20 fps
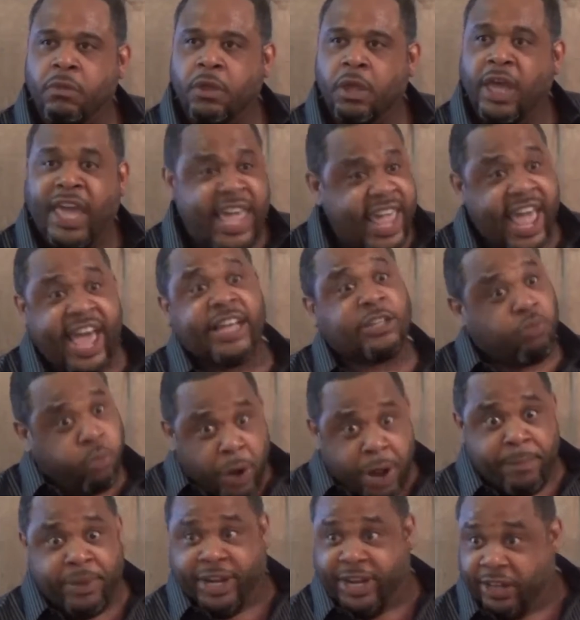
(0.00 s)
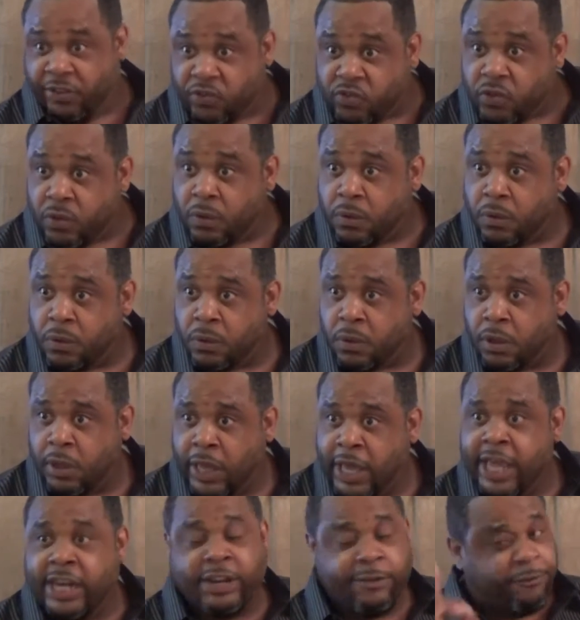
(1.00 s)
He has remedies.
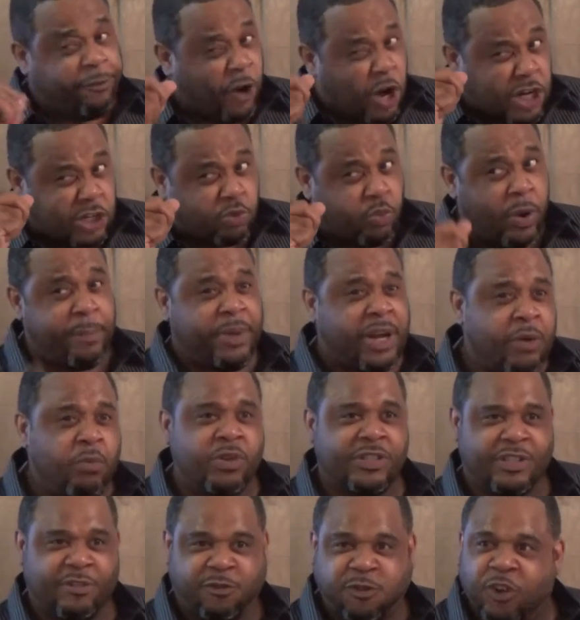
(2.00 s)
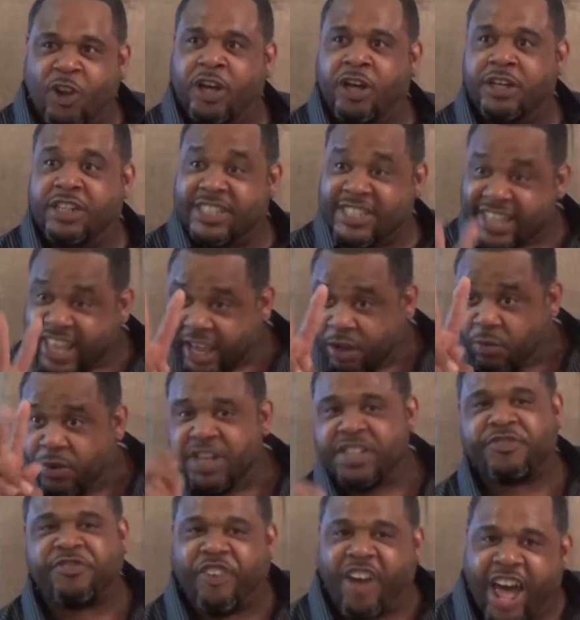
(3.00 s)
The first remedy was the flood. The second
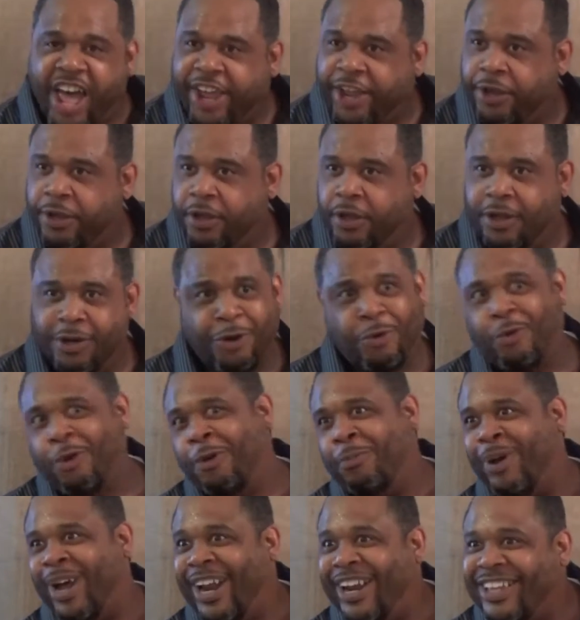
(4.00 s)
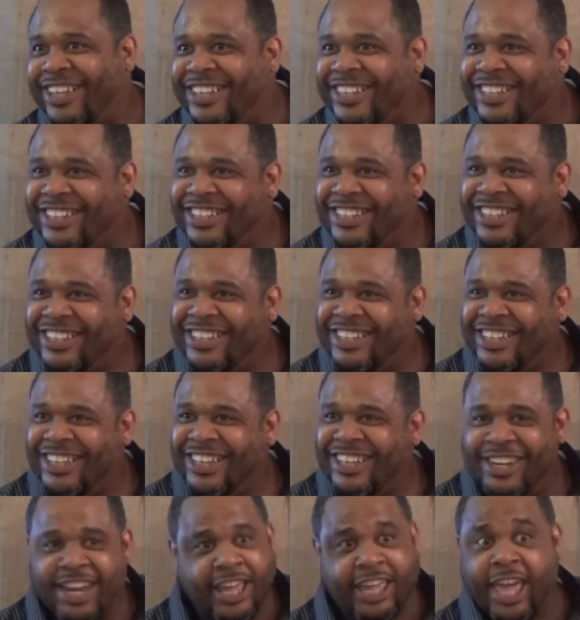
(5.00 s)
one is fire. Don't worry about it.
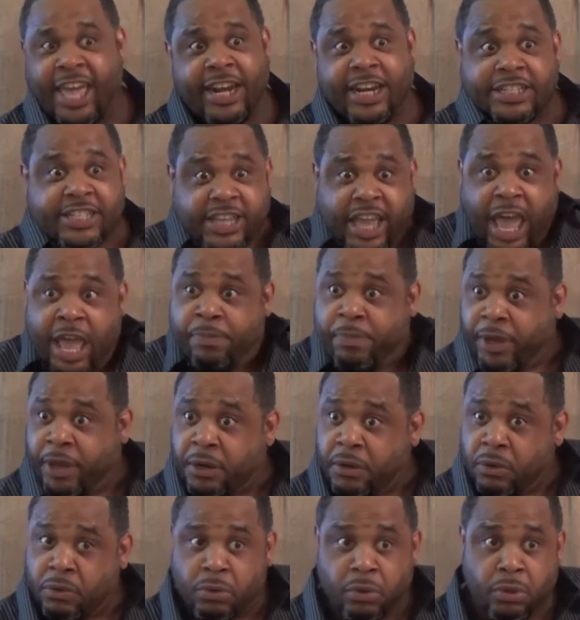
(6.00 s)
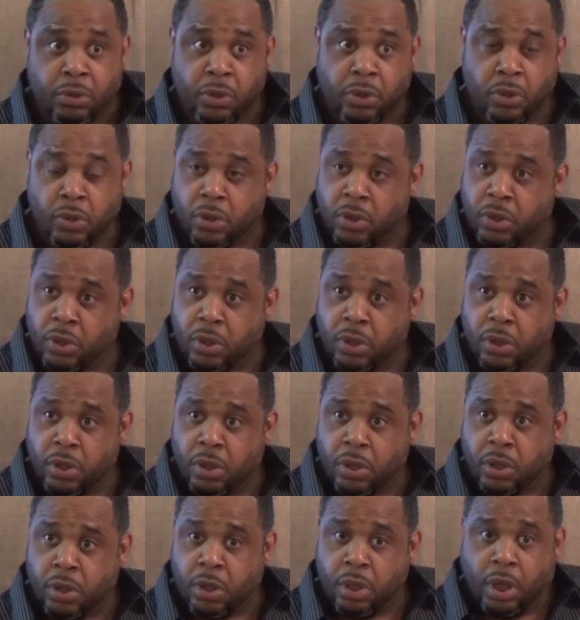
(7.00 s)
They can't escape it.
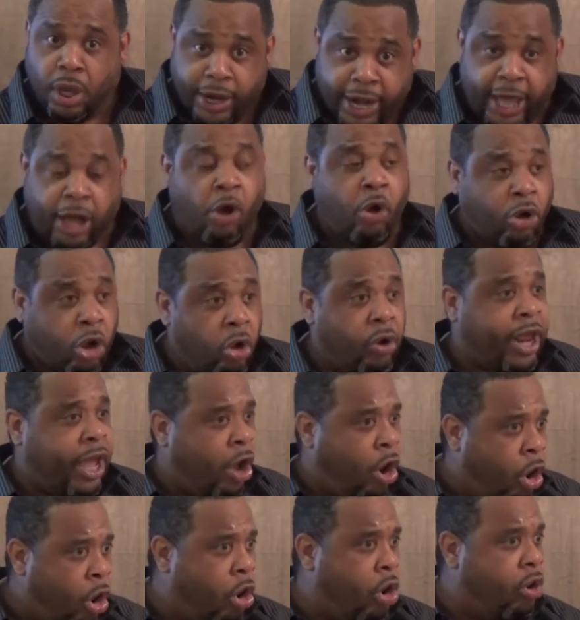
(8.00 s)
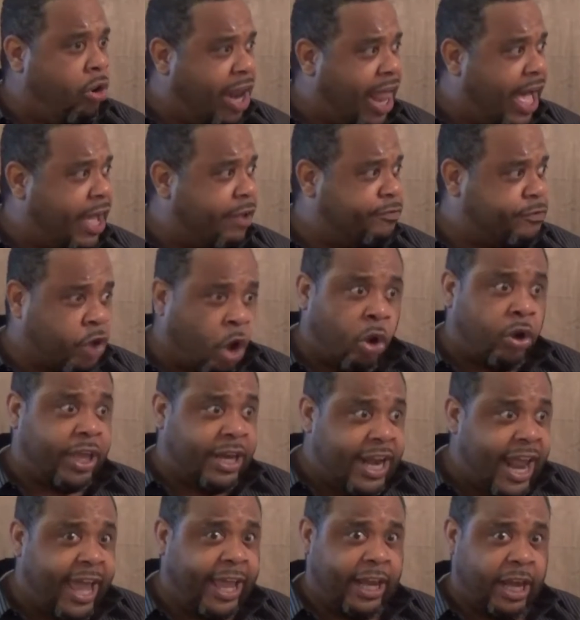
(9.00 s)
They're going to go their whole life
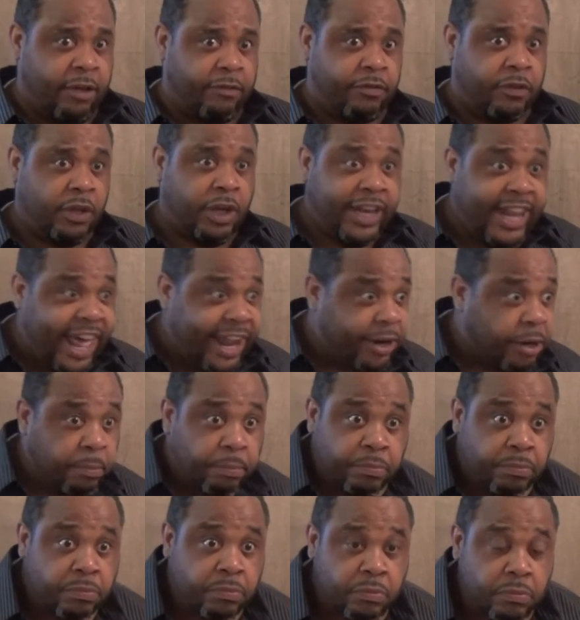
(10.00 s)
talking negative. Let them.